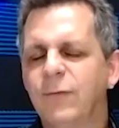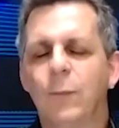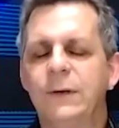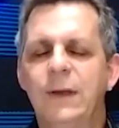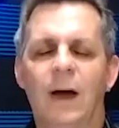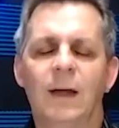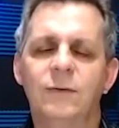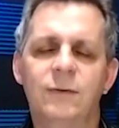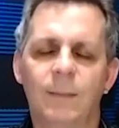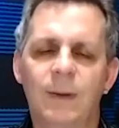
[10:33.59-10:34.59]
Yeah, everyone
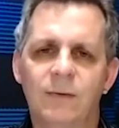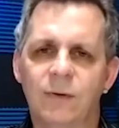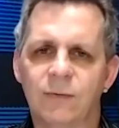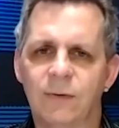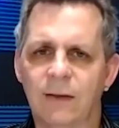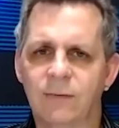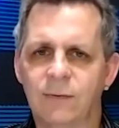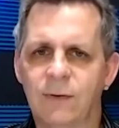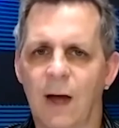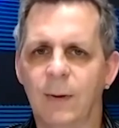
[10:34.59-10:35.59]
does. I mean, it's just
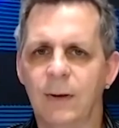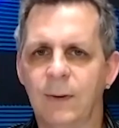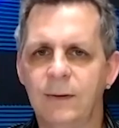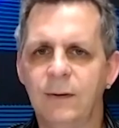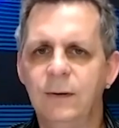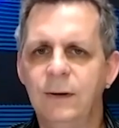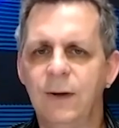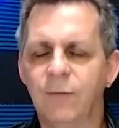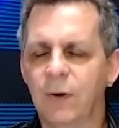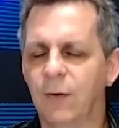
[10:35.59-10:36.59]
that's just common. I mean, you,
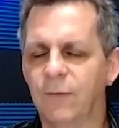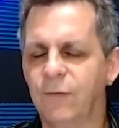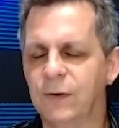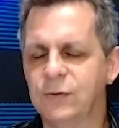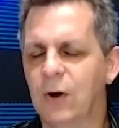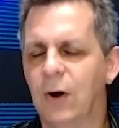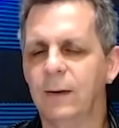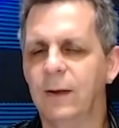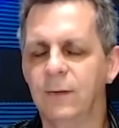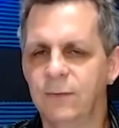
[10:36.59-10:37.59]
you never go to finished
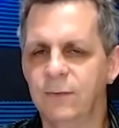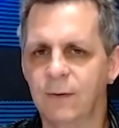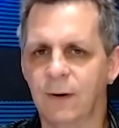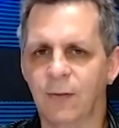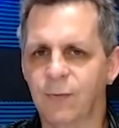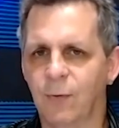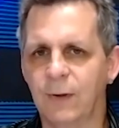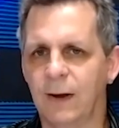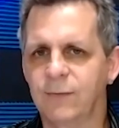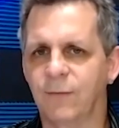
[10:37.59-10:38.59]
art because you're going to
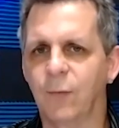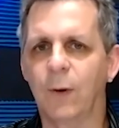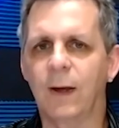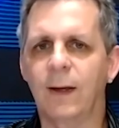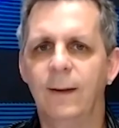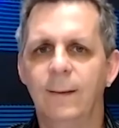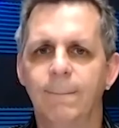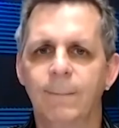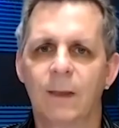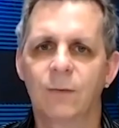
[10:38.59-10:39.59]
throw a lot of stuff away.
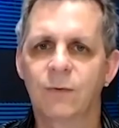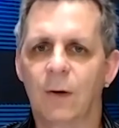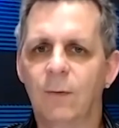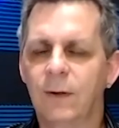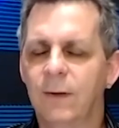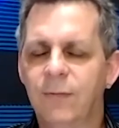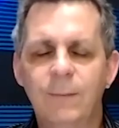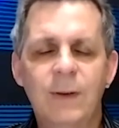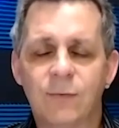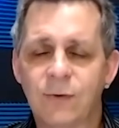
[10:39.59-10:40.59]
So yeah.
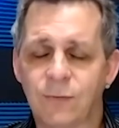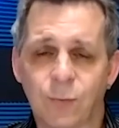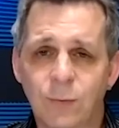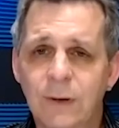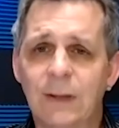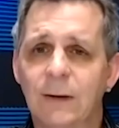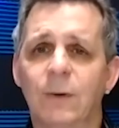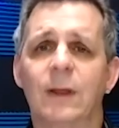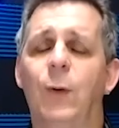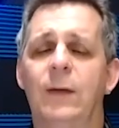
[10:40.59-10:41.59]
thumbnail is just a
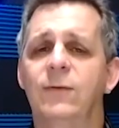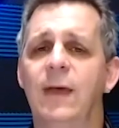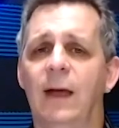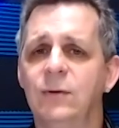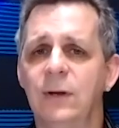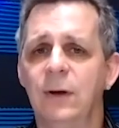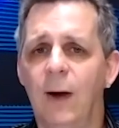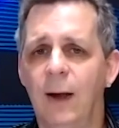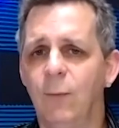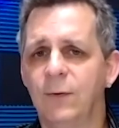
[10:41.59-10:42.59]
really really quick sketch. You
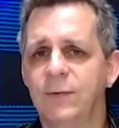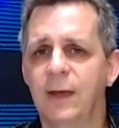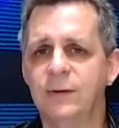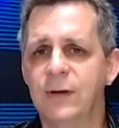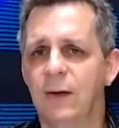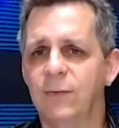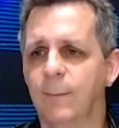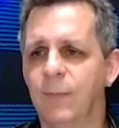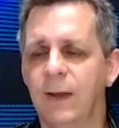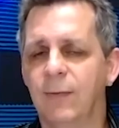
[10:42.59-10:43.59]
know, I will sketch
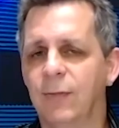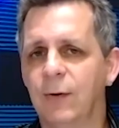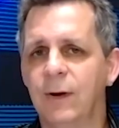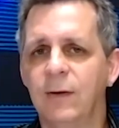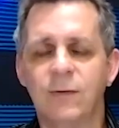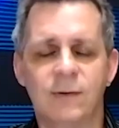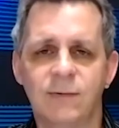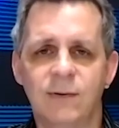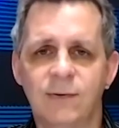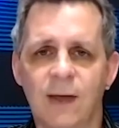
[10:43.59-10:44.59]
out something in 30 to
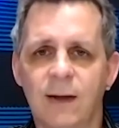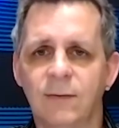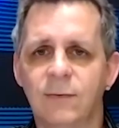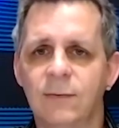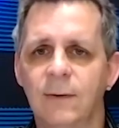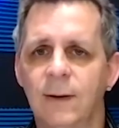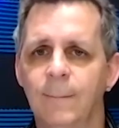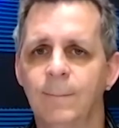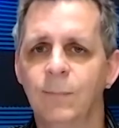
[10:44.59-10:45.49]
60 seconds,